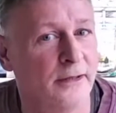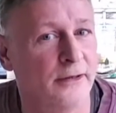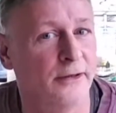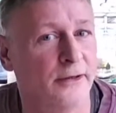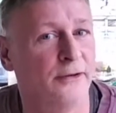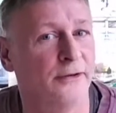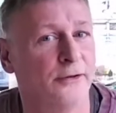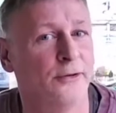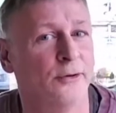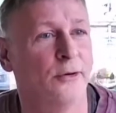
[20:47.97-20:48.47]

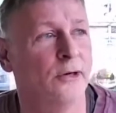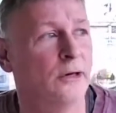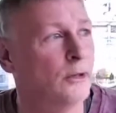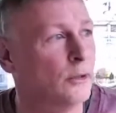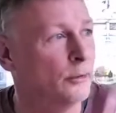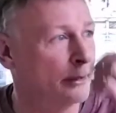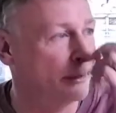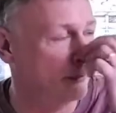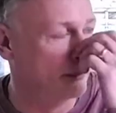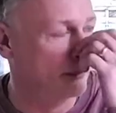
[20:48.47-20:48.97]
And I thought,
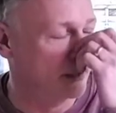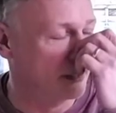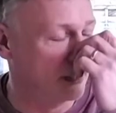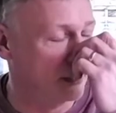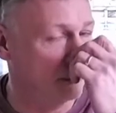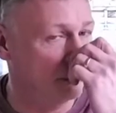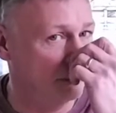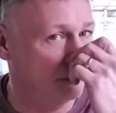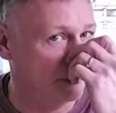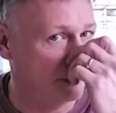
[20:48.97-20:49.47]
oh, here we
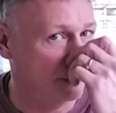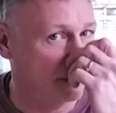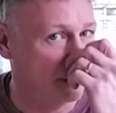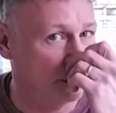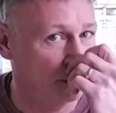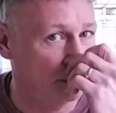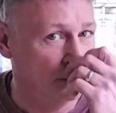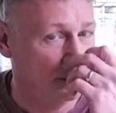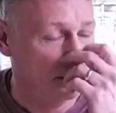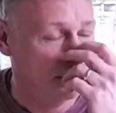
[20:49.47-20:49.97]
go, you
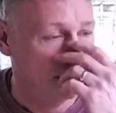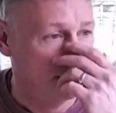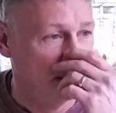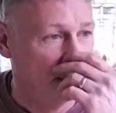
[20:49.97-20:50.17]
know.